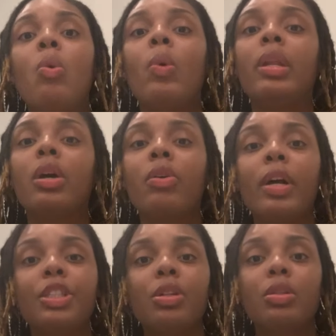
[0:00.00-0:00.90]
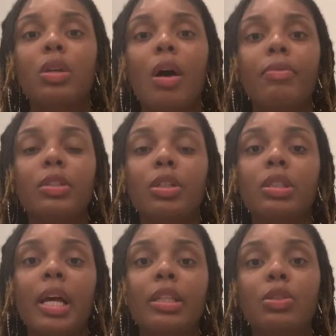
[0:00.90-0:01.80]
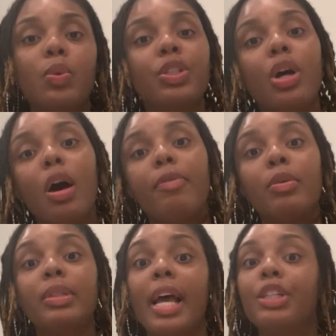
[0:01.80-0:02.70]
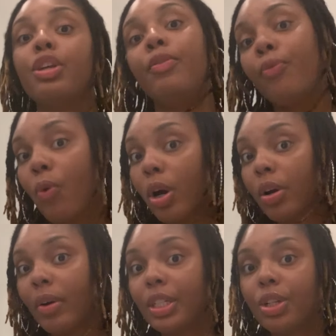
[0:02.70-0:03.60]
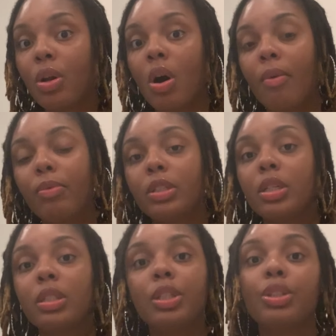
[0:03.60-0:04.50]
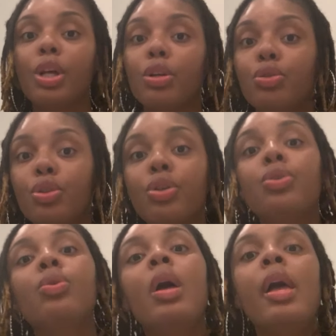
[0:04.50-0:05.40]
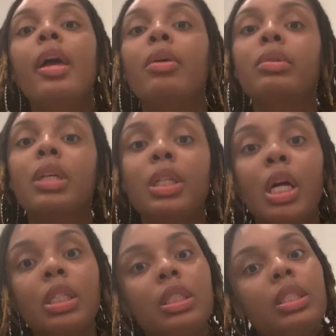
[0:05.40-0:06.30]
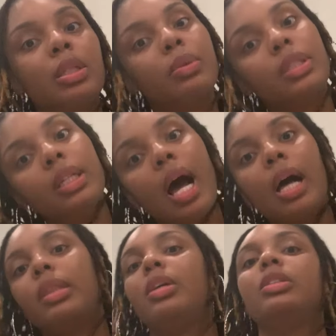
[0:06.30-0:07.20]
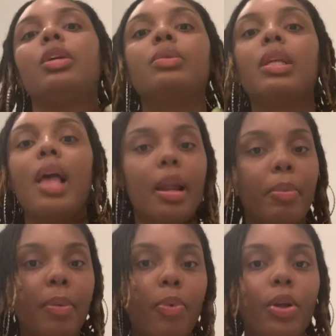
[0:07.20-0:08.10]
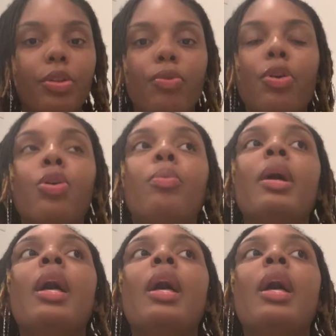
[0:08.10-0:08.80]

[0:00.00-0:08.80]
when the correctional officers had to switch off, it was actually four correctional officers instead of two. It was the nurses, it was the doctors, it was a lot of people in the room.